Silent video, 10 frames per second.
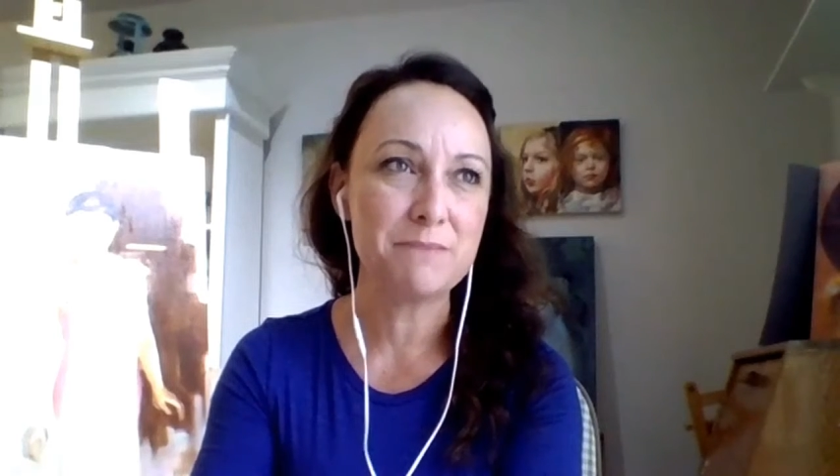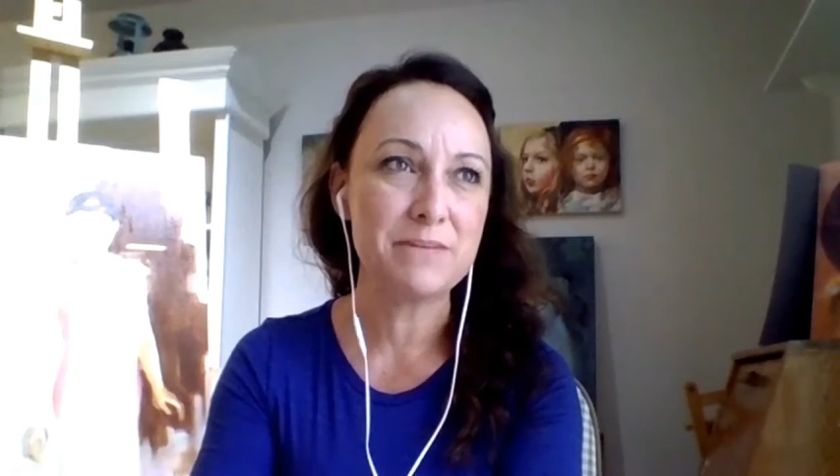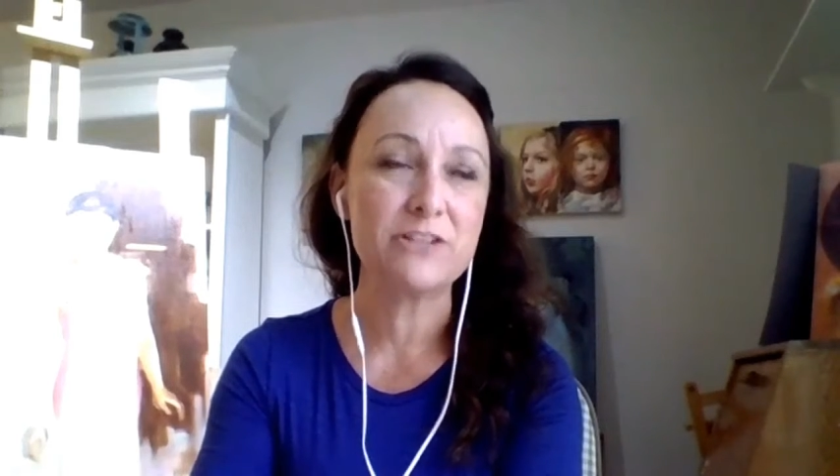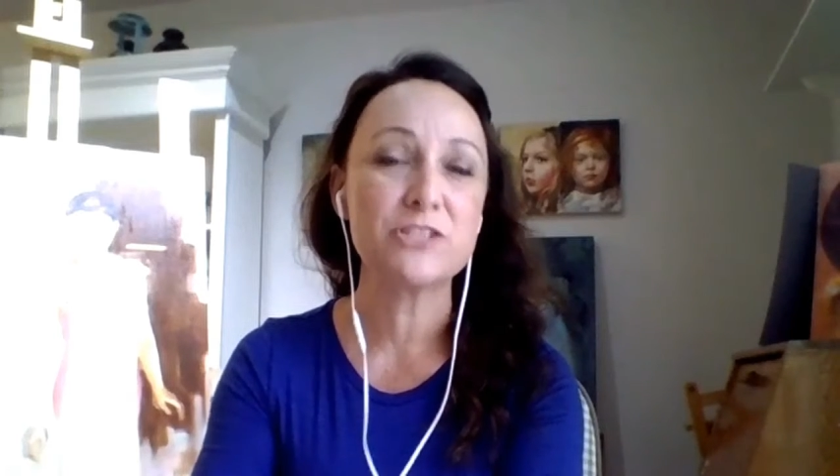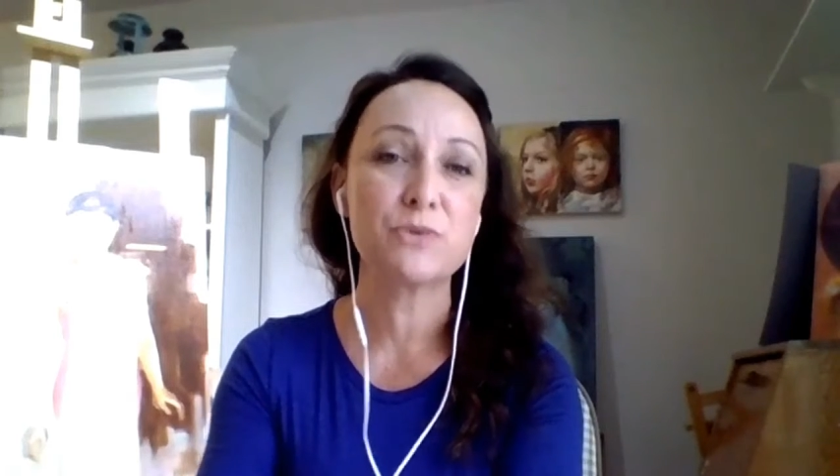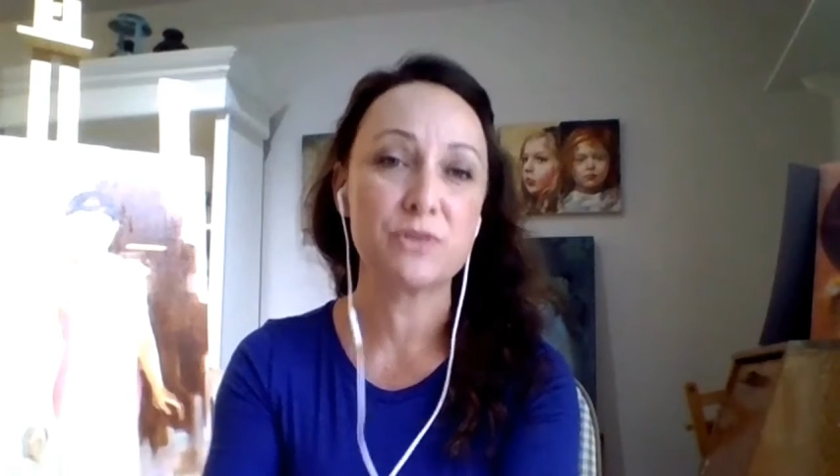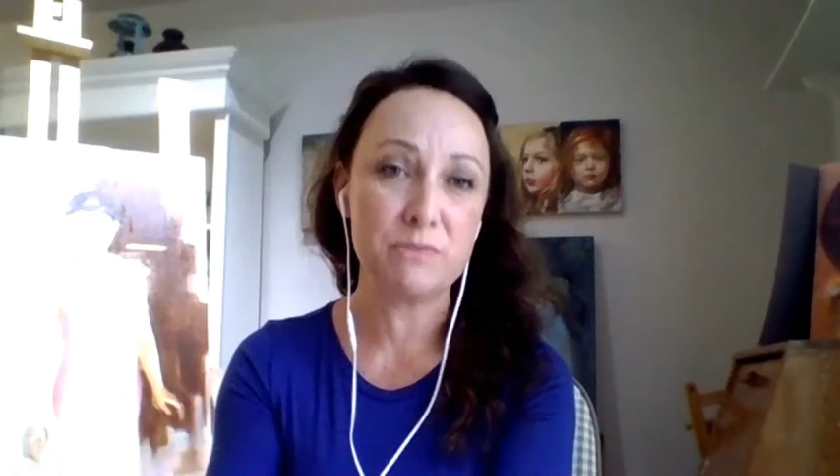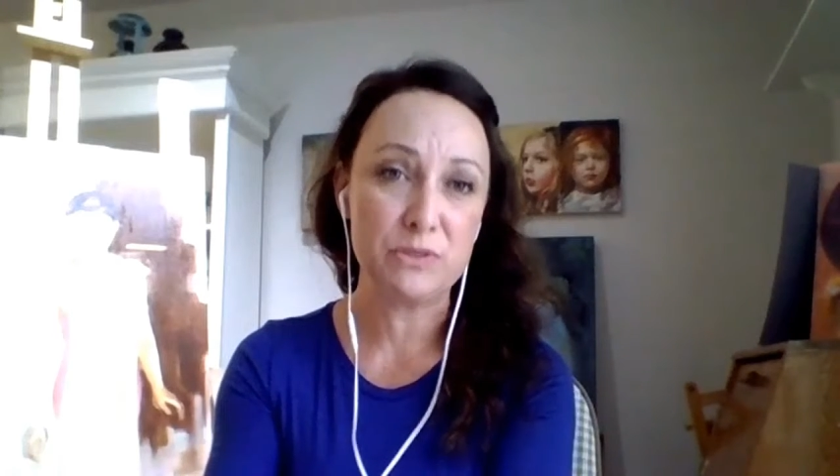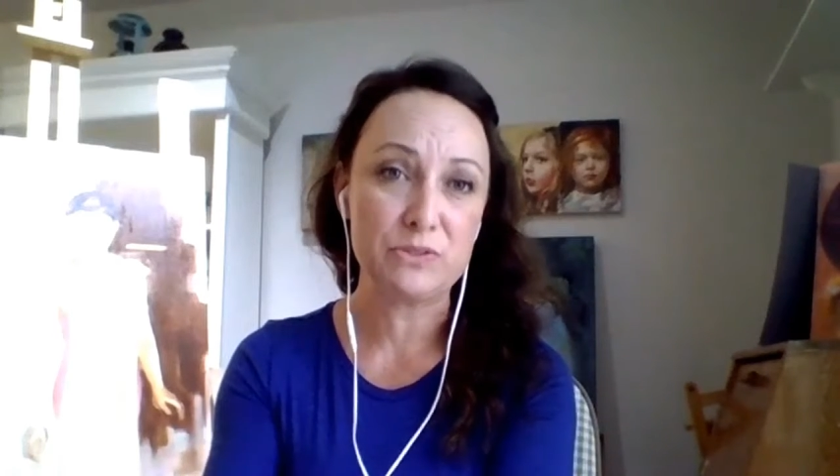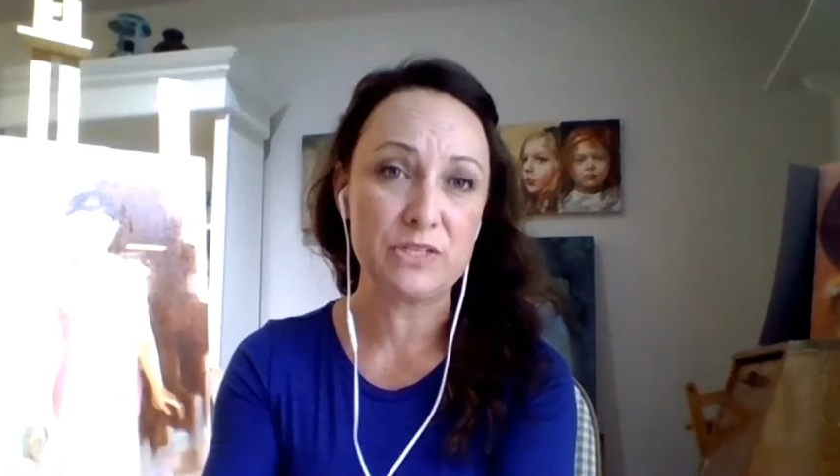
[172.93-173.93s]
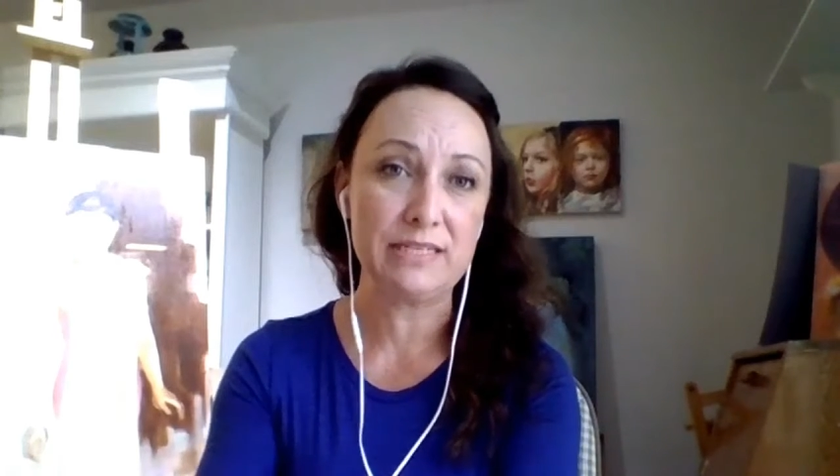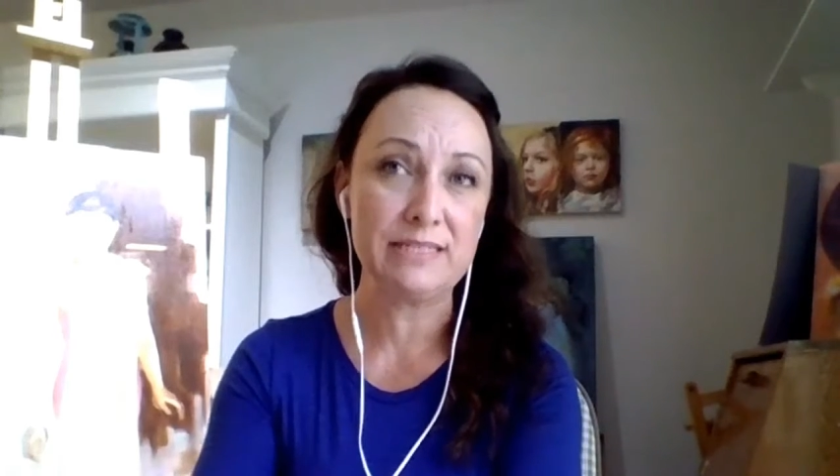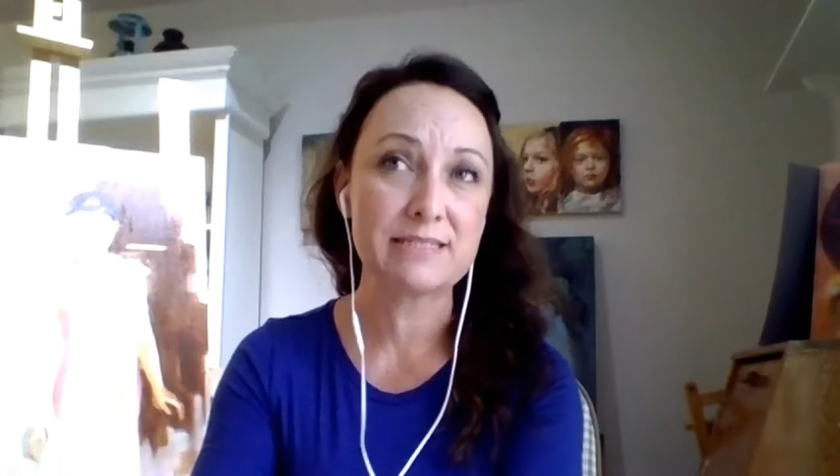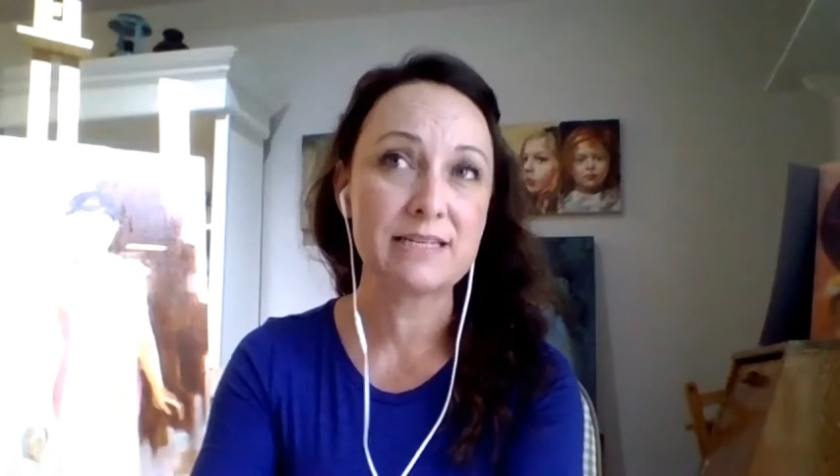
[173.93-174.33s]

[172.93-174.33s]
marriage with abuse in it.